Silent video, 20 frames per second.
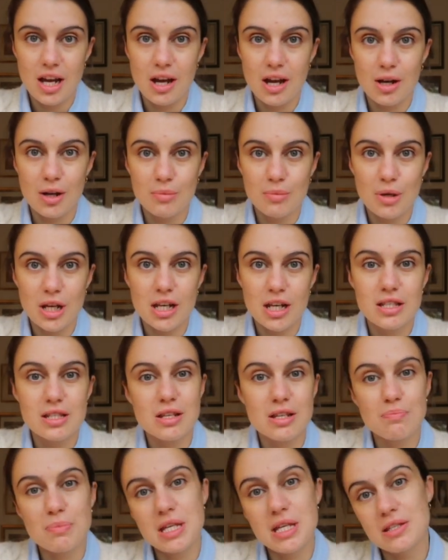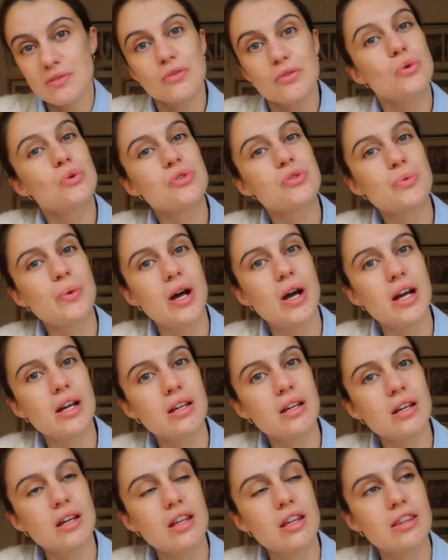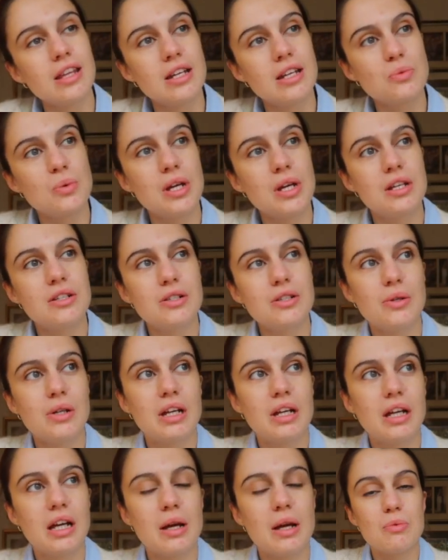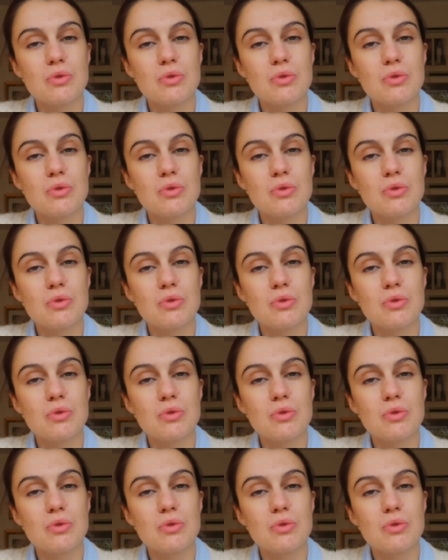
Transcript: Um, it is a piece of coursework that we are doing.